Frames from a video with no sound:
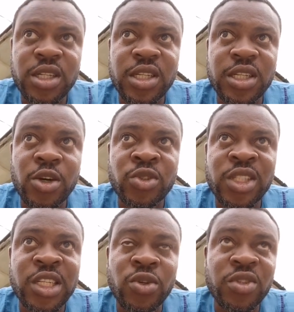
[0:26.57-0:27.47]
the
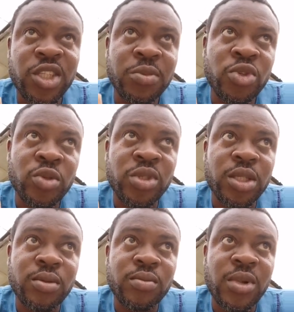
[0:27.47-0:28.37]
onset of the
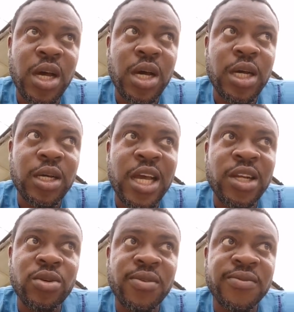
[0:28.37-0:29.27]
symptoms are
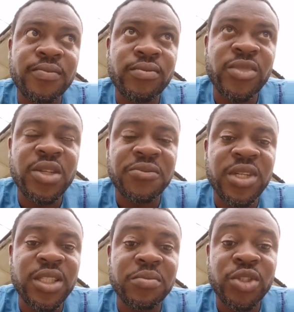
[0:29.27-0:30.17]
kind of
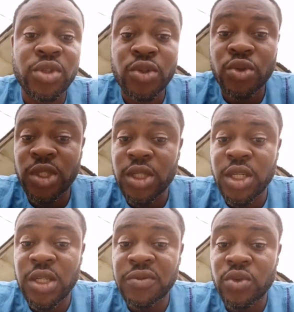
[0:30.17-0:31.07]
different between those
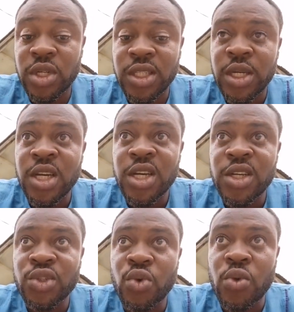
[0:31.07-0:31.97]
individuals.
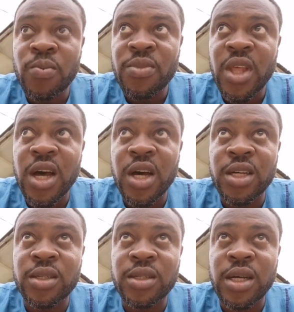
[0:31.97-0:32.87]
So
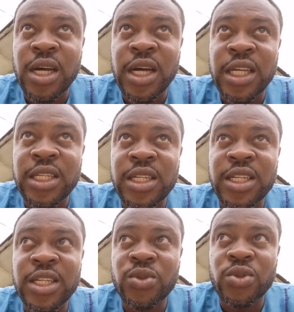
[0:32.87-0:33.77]
I
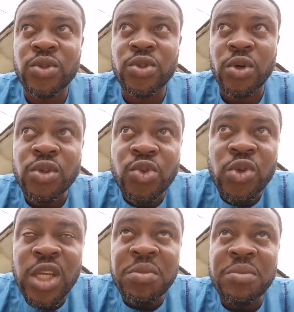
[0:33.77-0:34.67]
needed to talk
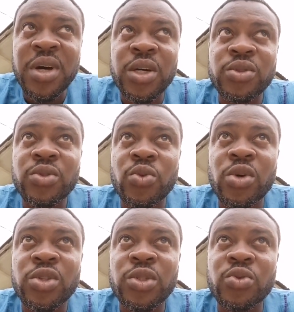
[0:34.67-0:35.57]
to him about
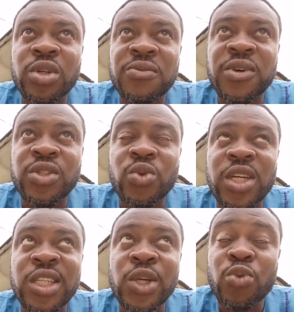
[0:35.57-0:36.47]
what we refer to
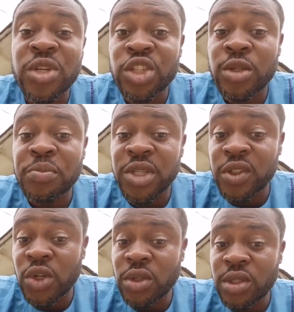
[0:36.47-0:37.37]
as incubation
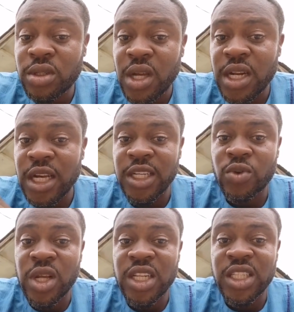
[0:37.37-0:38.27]
period, and I
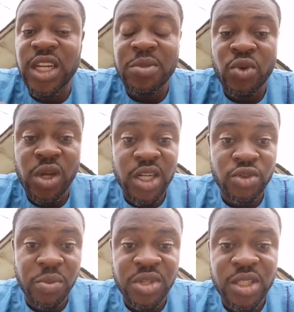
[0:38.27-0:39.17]
quickly say, let me quickly
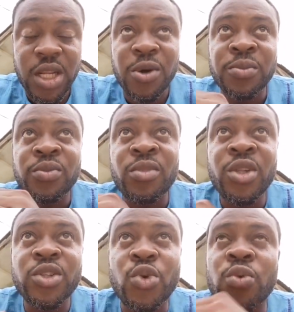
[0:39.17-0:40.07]
drop it now.
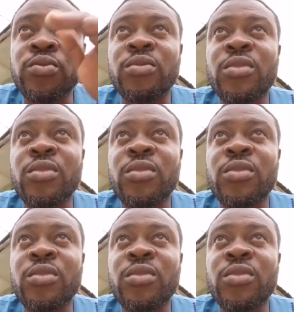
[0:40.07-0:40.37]
So